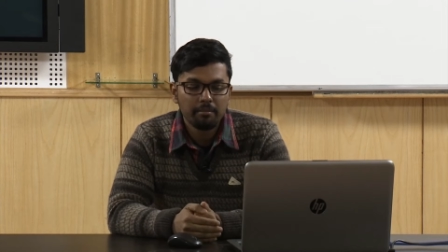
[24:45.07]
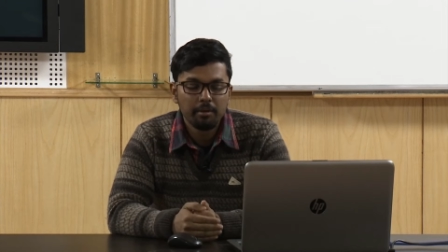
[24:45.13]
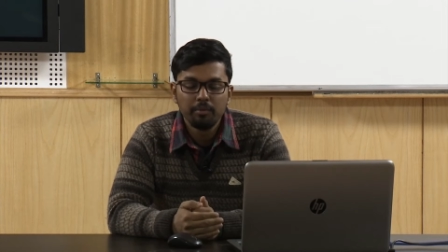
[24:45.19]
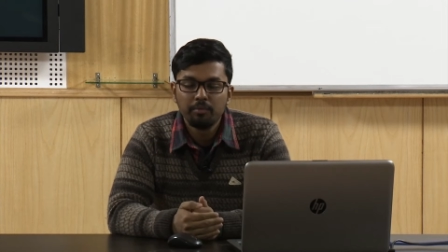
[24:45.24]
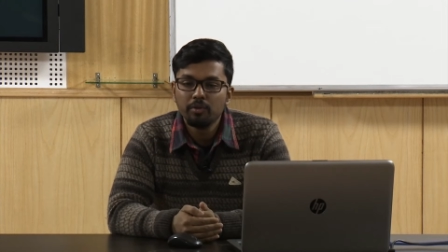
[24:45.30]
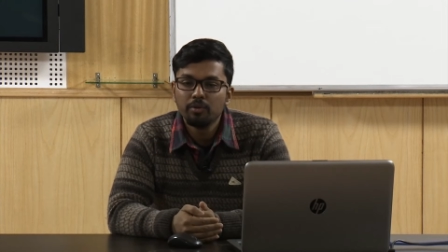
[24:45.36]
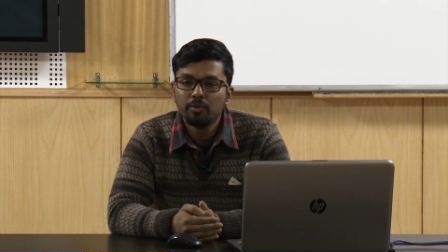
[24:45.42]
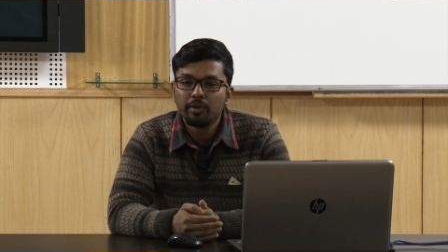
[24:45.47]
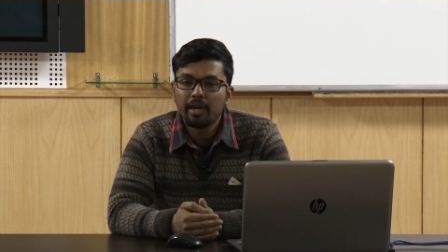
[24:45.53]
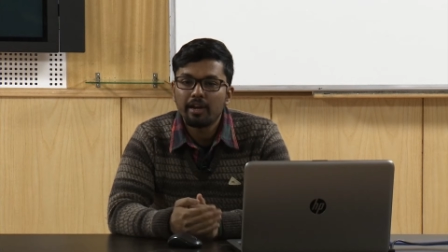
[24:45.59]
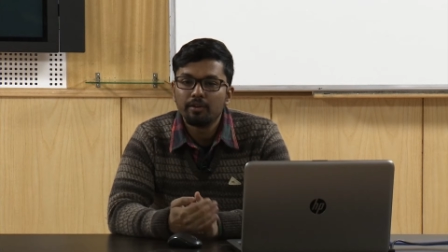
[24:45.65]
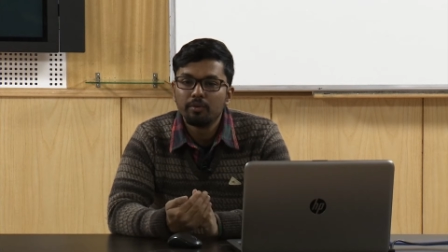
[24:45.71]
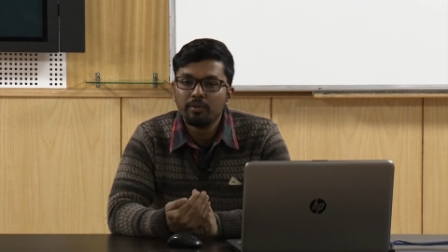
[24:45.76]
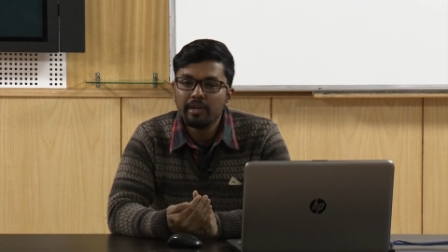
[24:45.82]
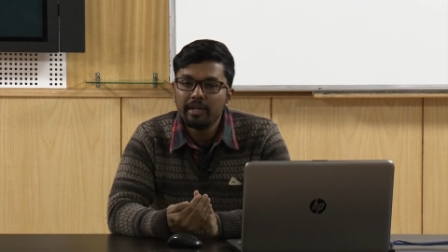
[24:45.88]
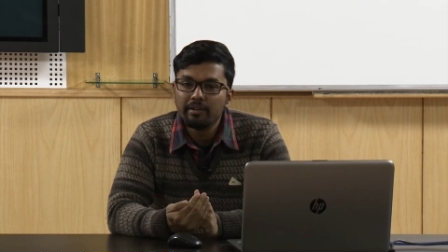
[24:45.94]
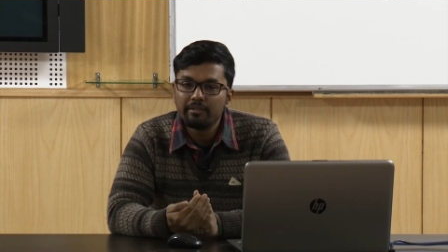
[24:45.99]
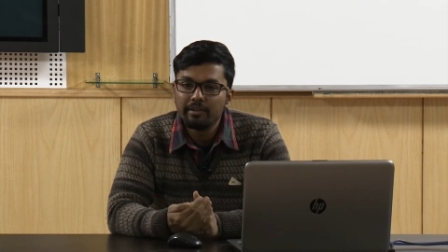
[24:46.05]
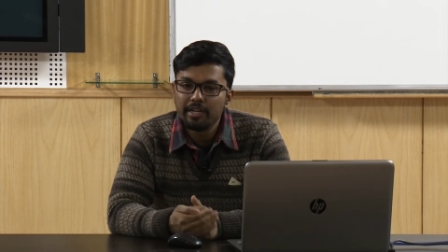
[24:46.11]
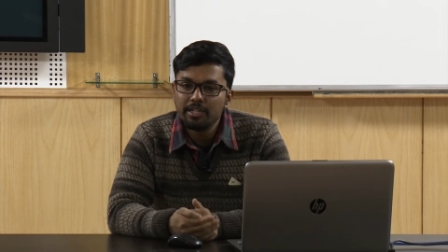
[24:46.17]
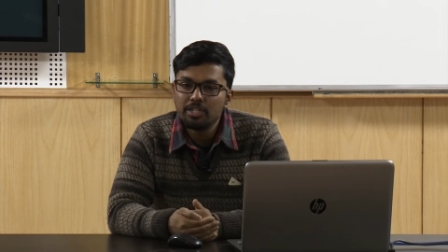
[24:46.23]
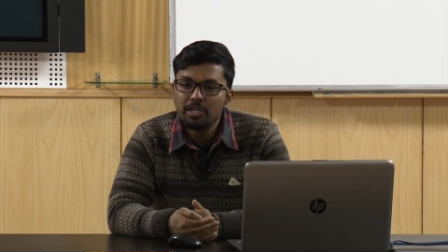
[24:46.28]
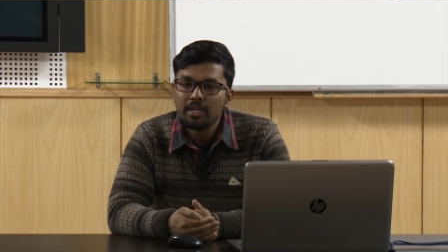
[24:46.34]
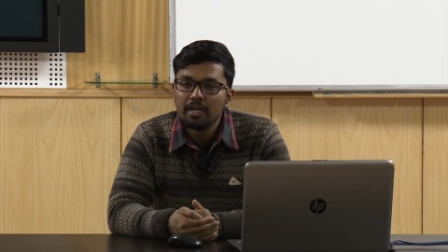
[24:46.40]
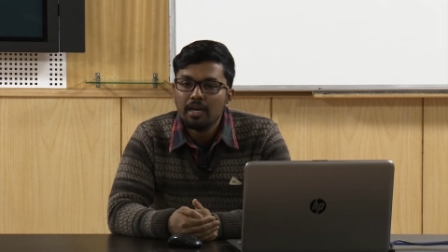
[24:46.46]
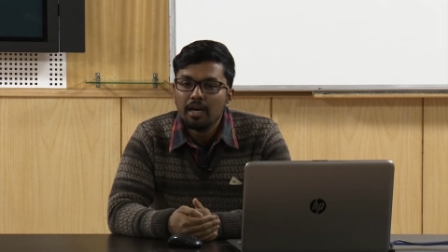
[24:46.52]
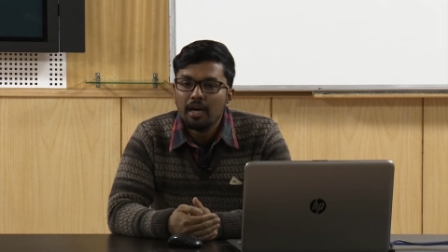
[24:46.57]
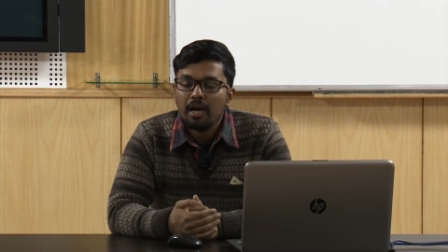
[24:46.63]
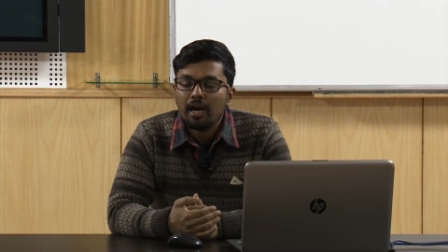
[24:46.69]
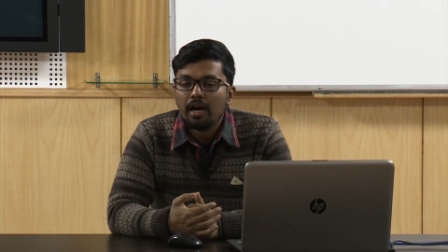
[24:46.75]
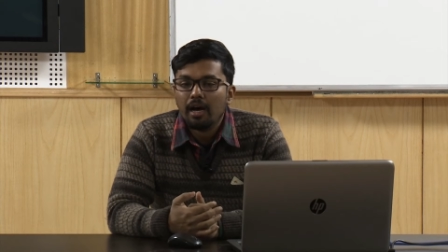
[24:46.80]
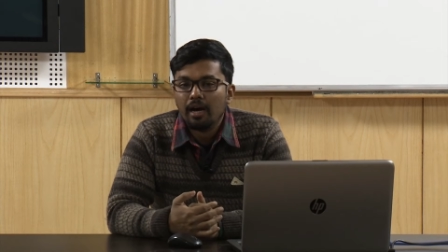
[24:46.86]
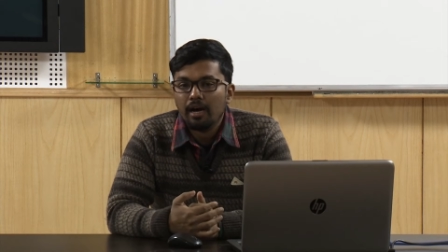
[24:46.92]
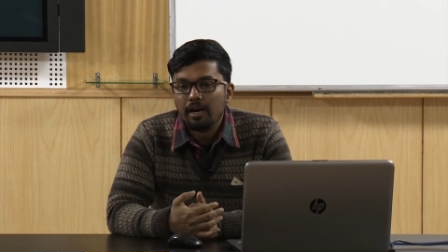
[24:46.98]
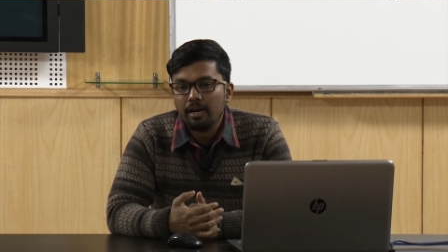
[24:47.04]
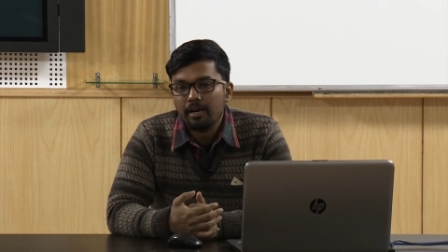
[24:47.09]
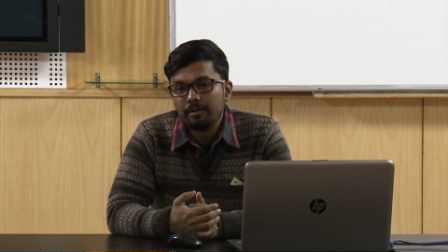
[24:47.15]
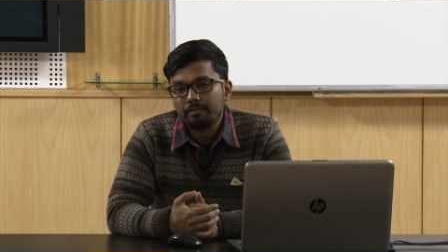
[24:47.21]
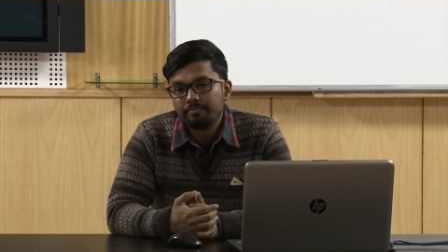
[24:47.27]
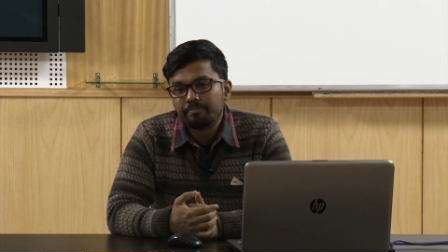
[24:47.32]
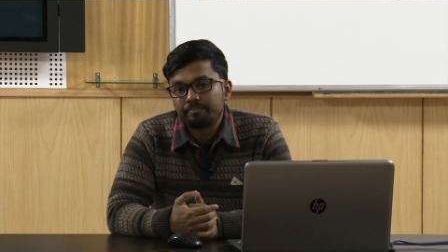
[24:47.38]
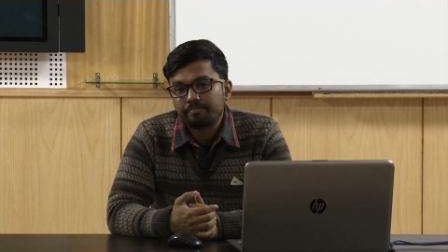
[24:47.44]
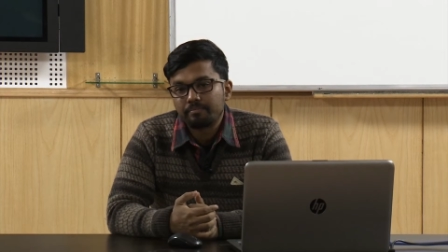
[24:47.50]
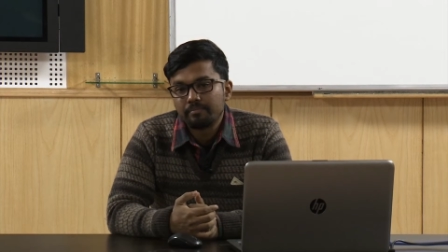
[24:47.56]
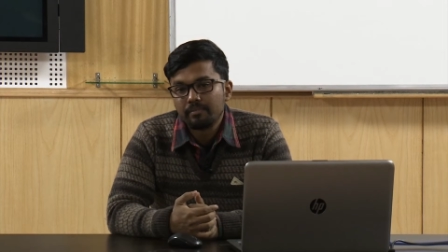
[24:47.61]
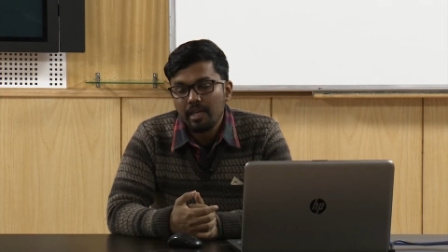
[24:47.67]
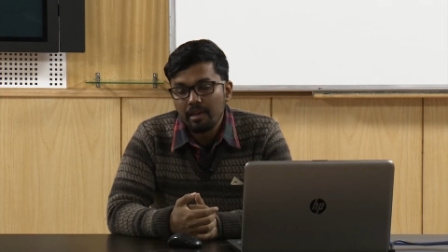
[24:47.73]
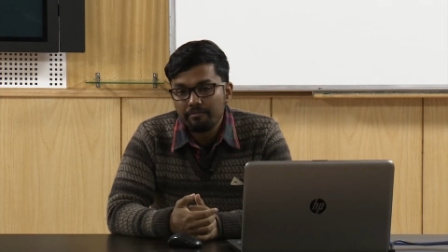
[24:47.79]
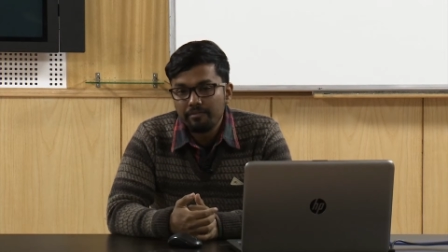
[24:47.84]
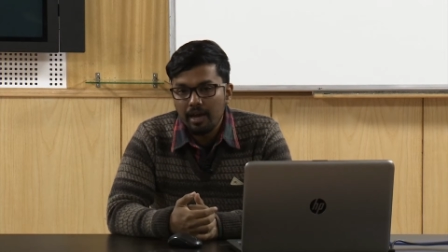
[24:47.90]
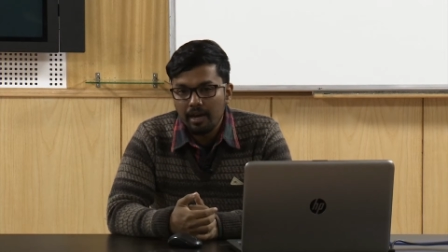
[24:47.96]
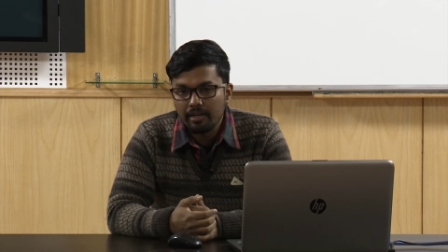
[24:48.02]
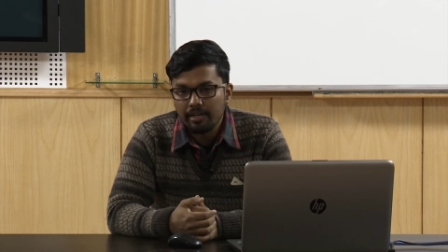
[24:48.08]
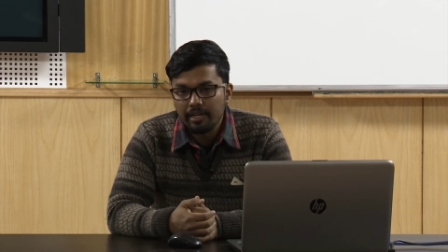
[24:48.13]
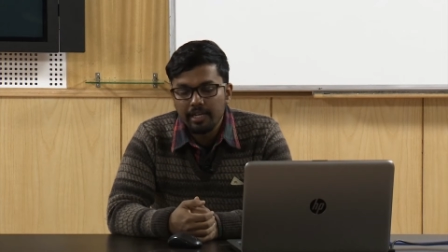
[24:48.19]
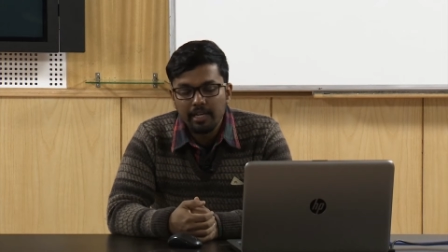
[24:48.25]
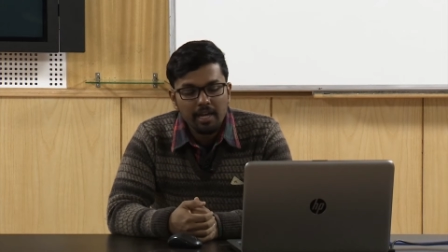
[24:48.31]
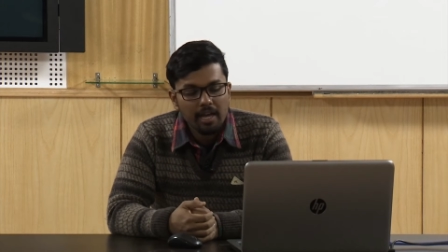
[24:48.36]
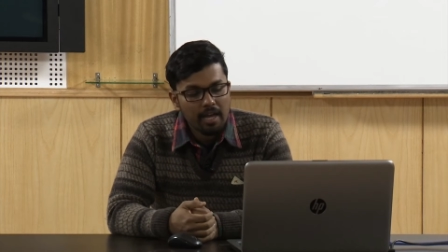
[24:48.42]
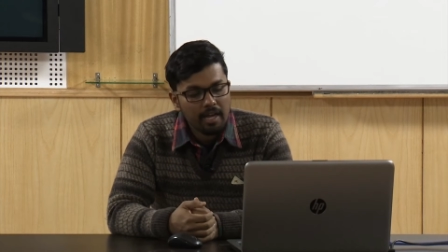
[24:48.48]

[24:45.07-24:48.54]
people who can only read Devanagari.